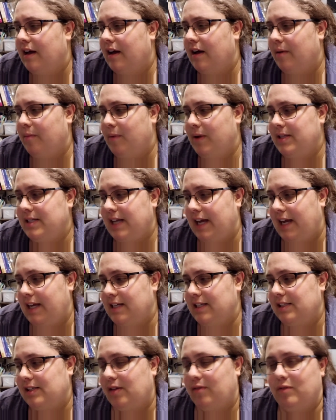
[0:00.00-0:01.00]
Once
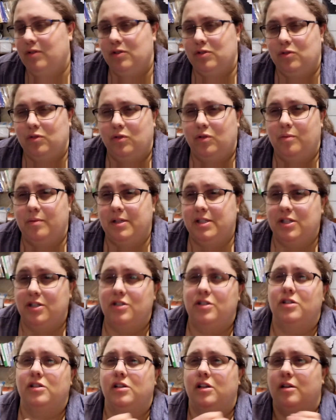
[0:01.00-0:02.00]
Hannah's done with school, my
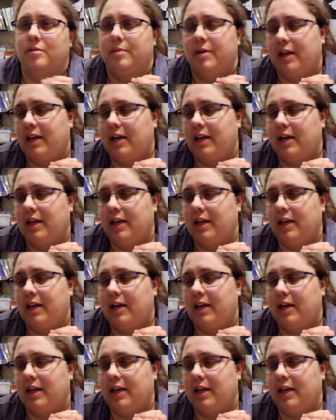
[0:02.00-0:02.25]
sister's going to be